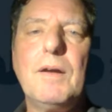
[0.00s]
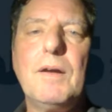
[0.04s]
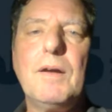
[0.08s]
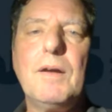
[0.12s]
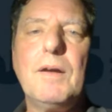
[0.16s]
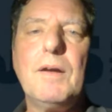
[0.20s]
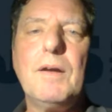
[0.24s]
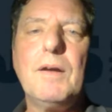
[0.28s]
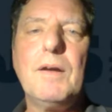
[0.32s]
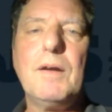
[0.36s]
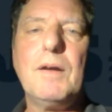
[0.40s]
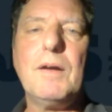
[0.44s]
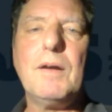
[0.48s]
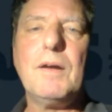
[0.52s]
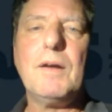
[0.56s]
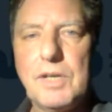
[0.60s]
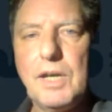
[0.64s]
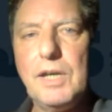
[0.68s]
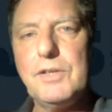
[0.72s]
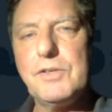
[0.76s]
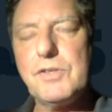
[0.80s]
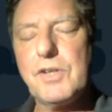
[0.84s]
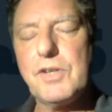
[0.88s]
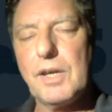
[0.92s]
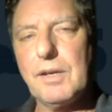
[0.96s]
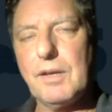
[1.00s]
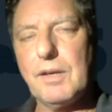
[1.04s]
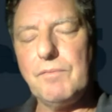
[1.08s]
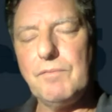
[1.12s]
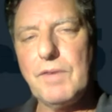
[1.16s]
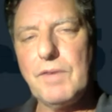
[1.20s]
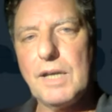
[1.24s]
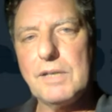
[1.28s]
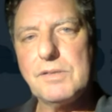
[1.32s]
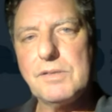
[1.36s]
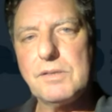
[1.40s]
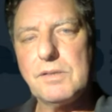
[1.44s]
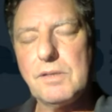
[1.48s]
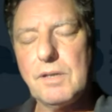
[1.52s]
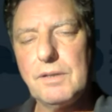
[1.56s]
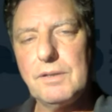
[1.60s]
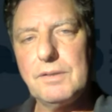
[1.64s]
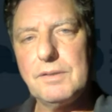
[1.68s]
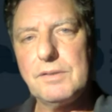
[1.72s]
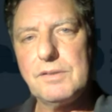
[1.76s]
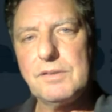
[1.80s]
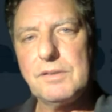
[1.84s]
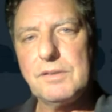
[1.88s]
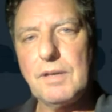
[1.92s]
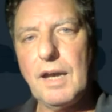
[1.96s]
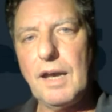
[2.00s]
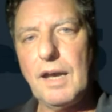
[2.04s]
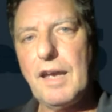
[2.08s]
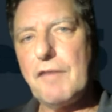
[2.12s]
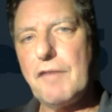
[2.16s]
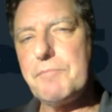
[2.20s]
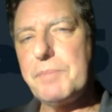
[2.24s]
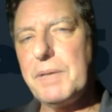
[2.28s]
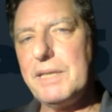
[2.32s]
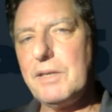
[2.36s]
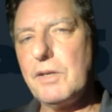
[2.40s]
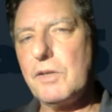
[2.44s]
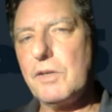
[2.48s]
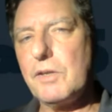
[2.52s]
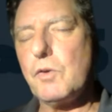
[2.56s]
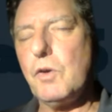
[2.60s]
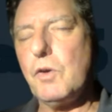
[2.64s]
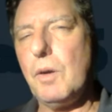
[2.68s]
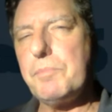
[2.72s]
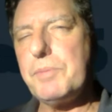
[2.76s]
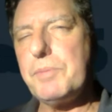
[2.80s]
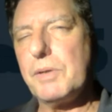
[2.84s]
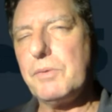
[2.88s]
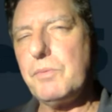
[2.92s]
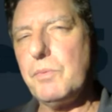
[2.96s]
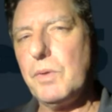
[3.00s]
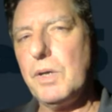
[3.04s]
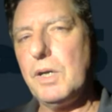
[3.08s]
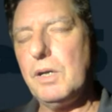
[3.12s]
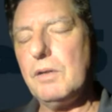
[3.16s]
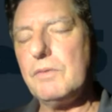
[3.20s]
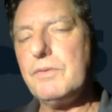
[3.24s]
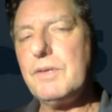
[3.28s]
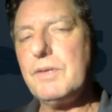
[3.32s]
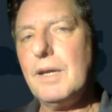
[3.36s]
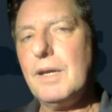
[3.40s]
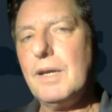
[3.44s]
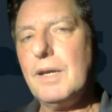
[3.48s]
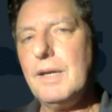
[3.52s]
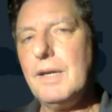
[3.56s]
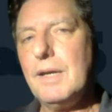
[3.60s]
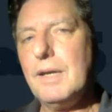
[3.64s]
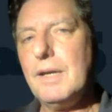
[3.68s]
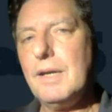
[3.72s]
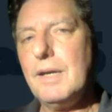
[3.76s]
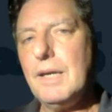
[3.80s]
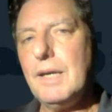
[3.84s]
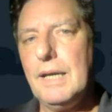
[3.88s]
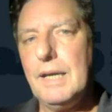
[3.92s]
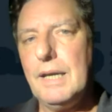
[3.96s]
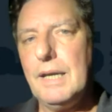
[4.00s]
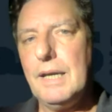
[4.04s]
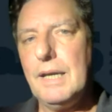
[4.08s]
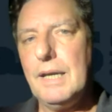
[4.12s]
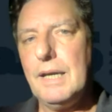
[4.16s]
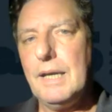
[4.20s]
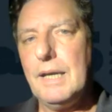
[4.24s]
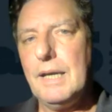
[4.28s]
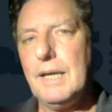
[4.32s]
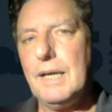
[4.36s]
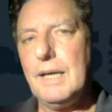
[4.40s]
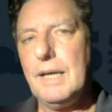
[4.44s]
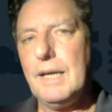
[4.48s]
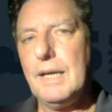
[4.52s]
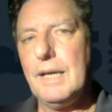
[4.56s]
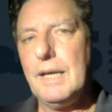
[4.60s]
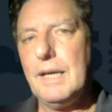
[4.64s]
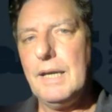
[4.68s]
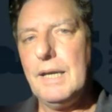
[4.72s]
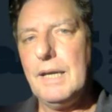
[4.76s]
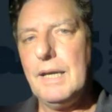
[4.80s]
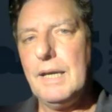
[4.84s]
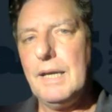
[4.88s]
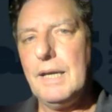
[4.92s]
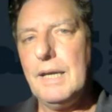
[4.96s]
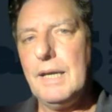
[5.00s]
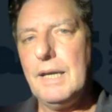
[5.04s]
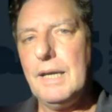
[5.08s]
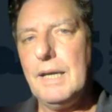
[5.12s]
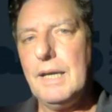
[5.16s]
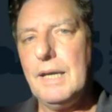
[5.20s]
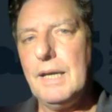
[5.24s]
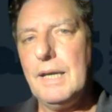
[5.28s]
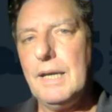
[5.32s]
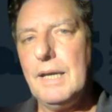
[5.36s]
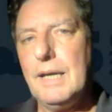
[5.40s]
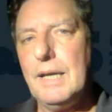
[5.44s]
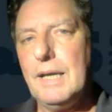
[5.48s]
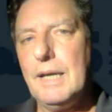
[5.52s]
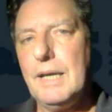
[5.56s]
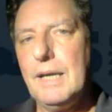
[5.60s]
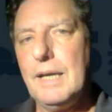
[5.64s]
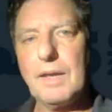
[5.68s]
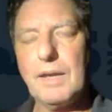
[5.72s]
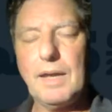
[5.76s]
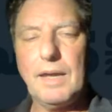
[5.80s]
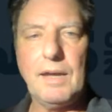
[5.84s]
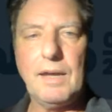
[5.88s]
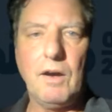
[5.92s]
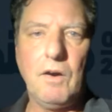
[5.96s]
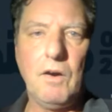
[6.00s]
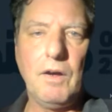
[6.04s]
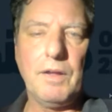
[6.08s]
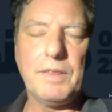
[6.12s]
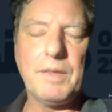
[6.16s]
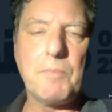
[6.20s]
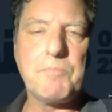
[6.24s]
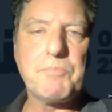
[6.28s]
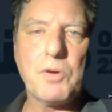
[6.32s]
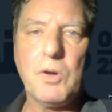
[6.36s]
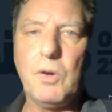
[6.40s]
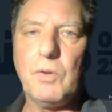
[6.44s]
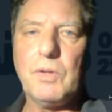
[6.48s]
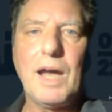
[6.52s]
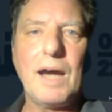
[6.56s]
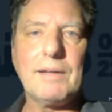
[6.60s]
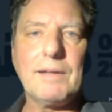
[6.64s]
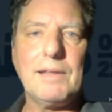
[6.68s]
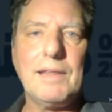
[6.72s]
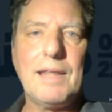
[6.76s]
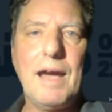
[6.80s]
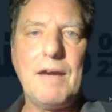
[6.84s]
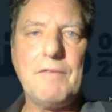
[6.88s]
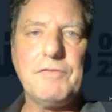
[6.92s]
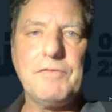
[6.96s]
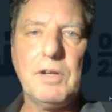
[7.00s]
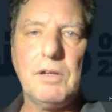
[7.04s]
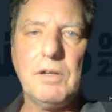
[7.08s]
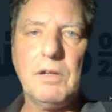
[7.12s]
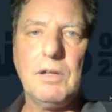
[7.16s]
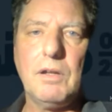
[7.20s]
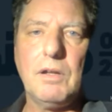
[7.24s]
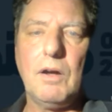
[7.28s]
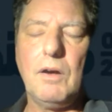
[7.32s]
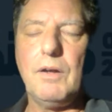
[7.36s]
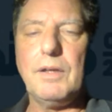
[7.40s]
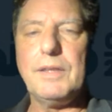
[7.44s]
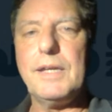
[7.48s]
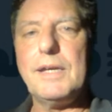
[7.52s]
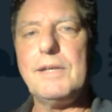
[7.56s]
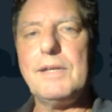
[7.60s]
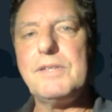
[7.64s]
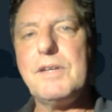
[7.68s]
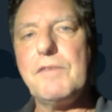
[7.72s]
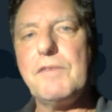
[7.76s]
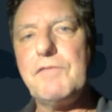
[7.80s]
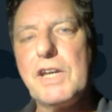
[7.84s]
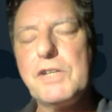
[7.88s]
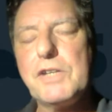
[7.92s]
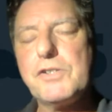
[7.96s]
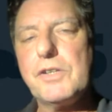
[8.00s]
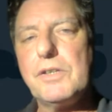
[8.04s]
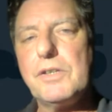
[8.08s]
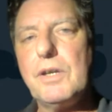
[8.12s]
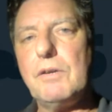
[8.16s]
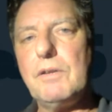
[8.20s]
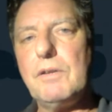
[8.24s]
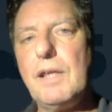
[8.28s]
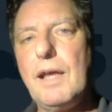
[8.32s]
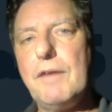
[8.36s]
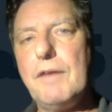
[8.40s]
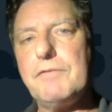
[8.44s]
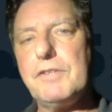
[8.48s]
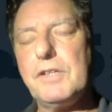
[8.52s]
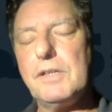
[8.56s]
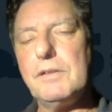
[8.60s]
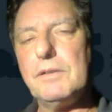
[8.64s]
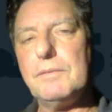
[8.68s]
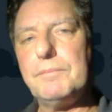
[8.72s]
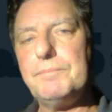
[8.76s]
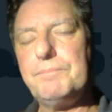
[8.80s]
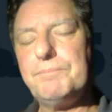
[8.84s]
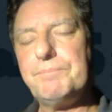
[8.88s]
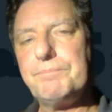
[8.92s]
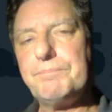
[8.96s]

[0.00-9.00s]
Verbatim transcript: on strategic investors. I have been in the corporate world running business on a product level, on a divisional level,